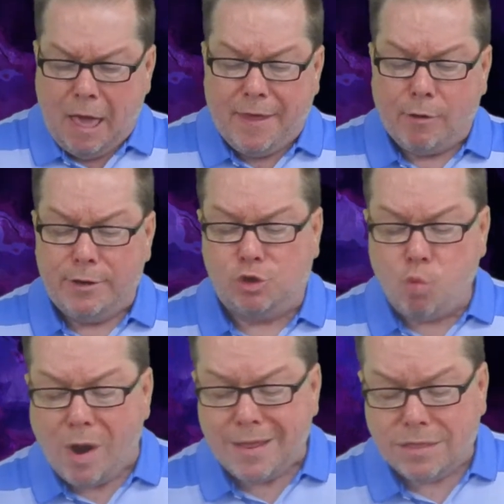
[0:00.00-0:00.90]
There is
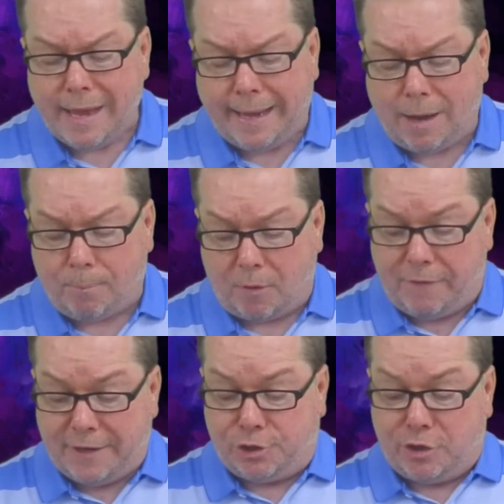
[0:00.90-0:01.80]
one thing a
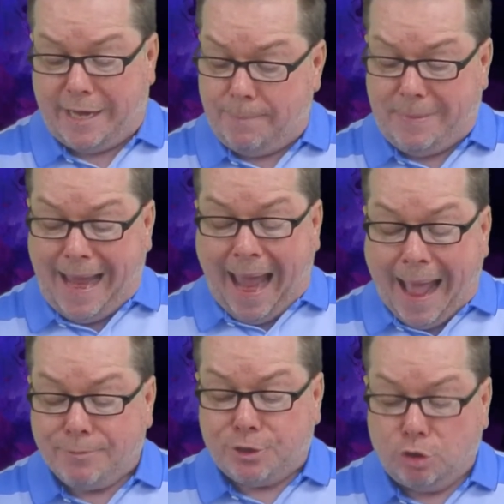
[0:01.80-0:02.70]
professor can be
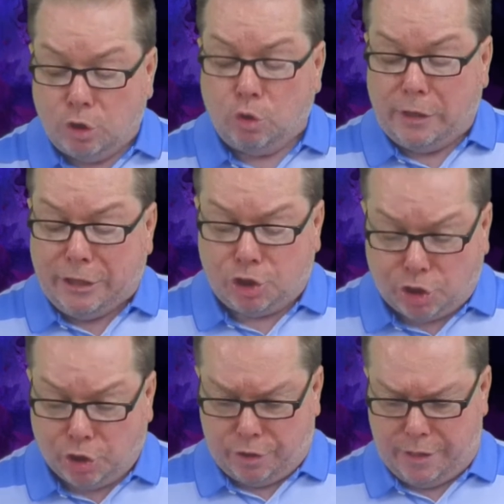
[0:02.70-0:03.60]
absolutely
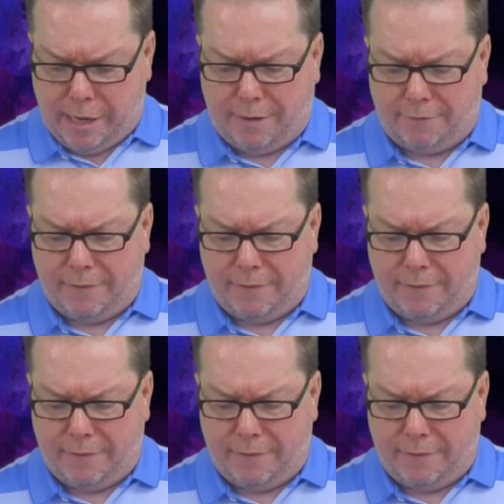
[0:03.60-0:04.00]
certain of.